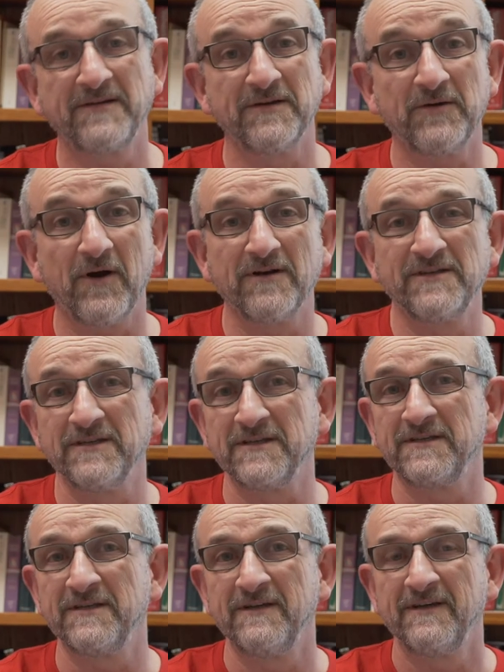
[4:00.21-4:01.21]
to
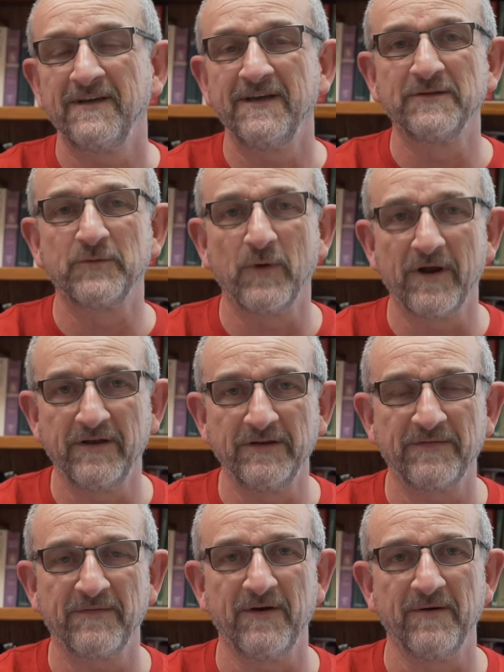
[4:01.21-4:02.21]
Tarsus is where he's
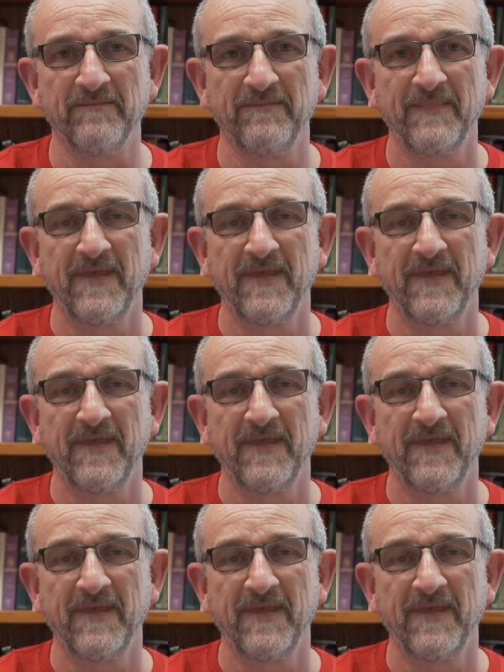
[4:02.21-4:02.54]
from.